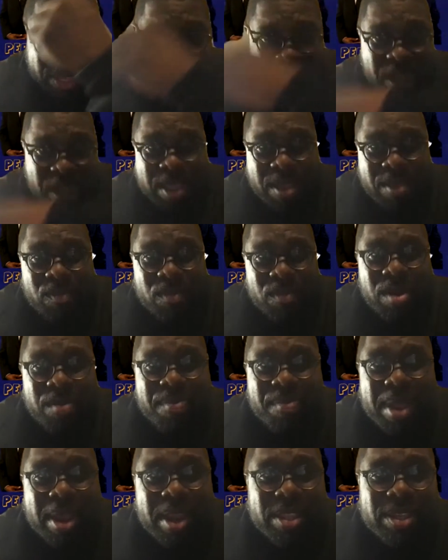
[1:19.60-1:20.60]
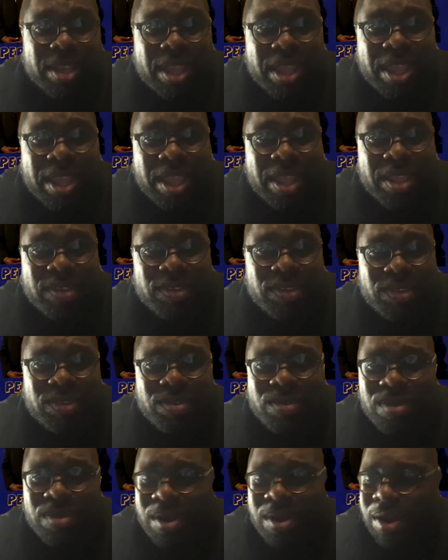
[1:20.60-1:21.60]
I want to apologize
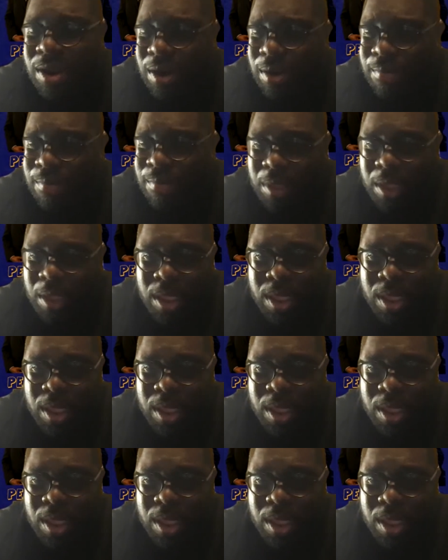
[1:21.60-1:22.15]
to our